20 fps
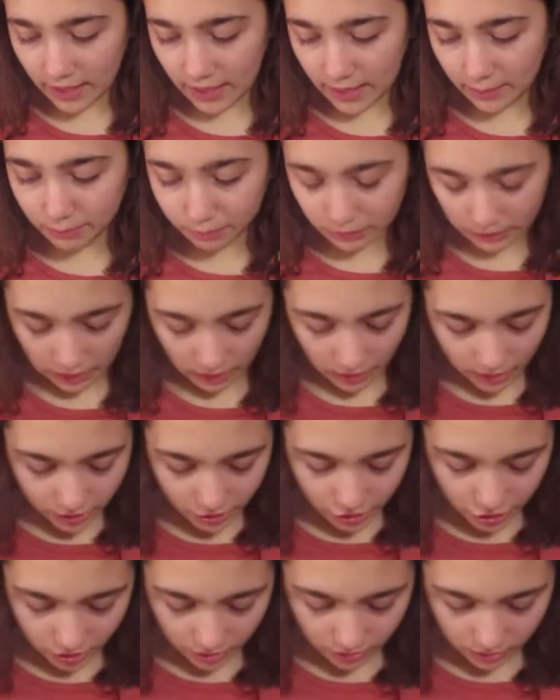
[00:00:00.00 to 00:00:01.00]
a
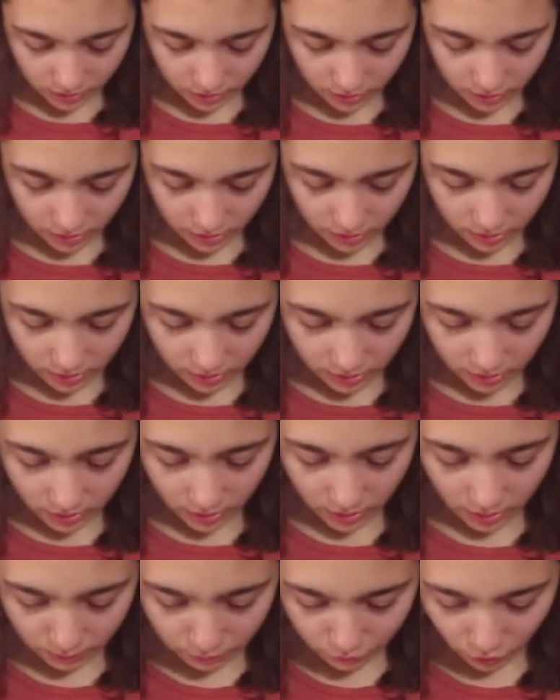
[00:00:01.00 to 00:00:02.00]
blush
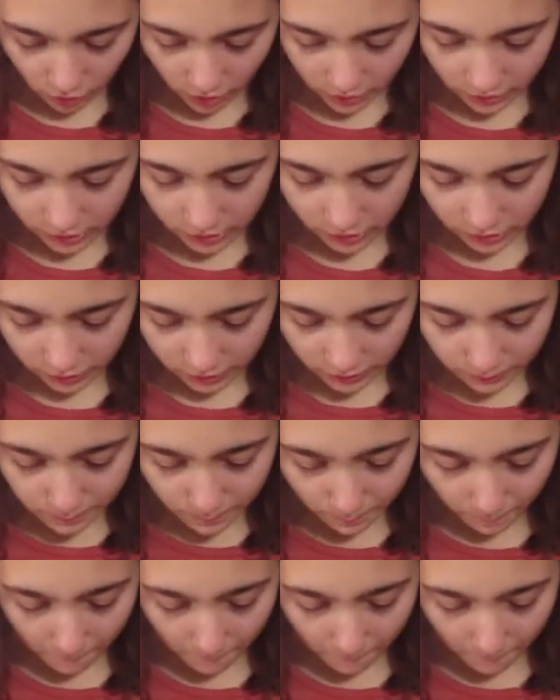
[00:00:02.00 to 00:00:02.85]
a bronzer